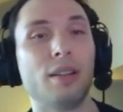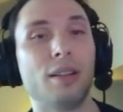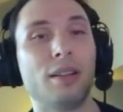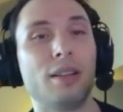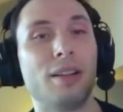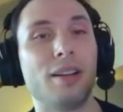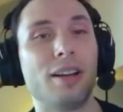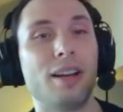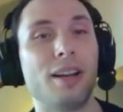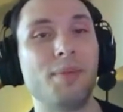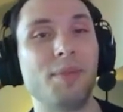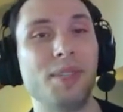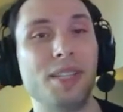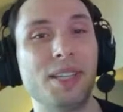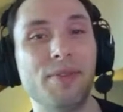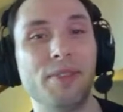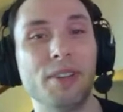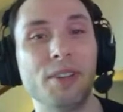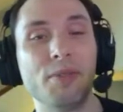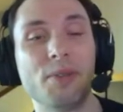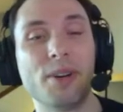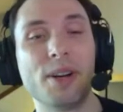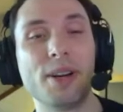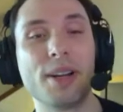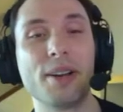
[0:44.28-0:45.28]
I'm Stephen
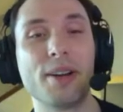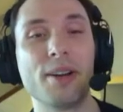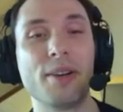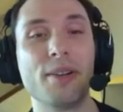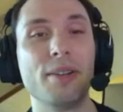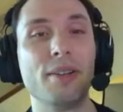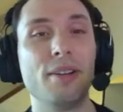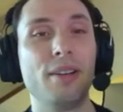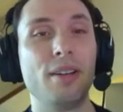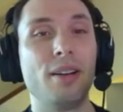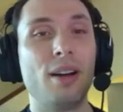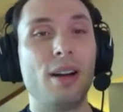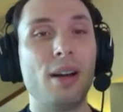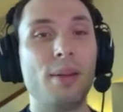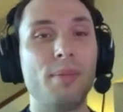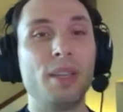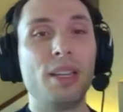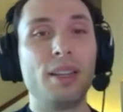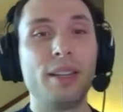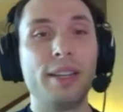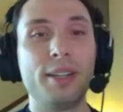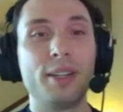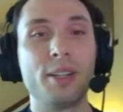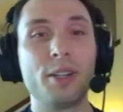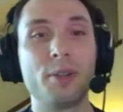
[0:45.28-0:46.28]
Luongo. I'm the
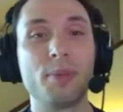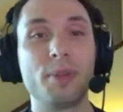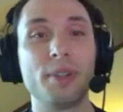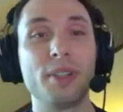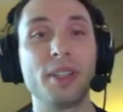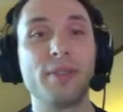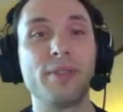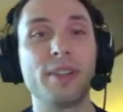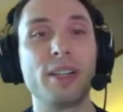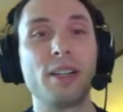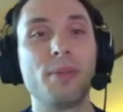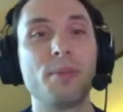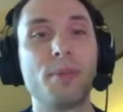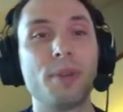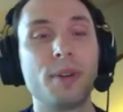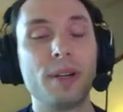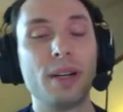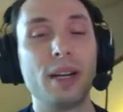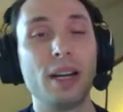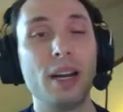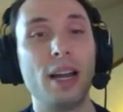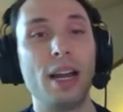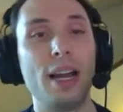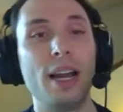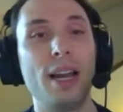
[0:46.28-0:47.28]
lead Drupal
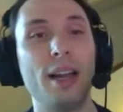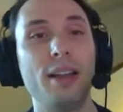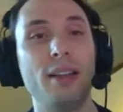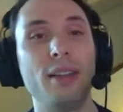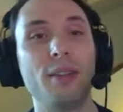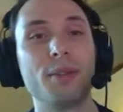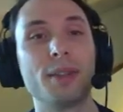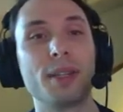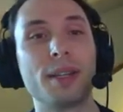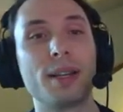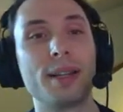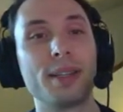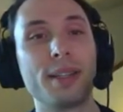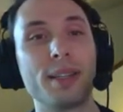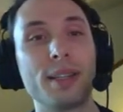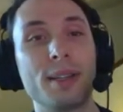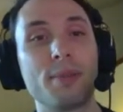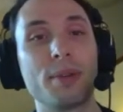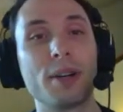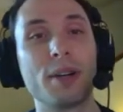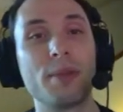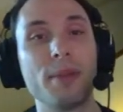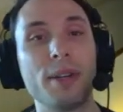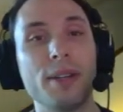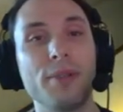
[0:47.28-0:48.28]
developer at the Wisconsin
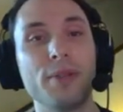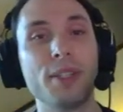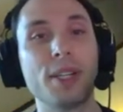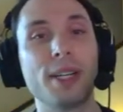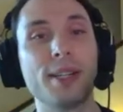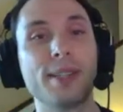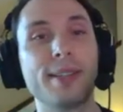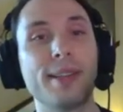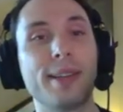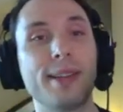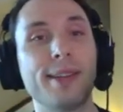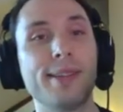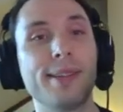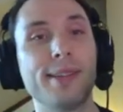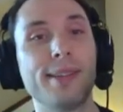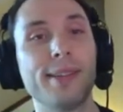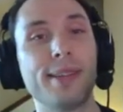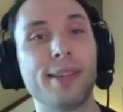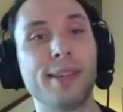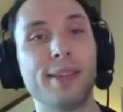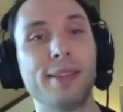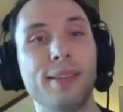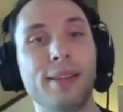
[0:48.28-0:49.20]
Department of Justice.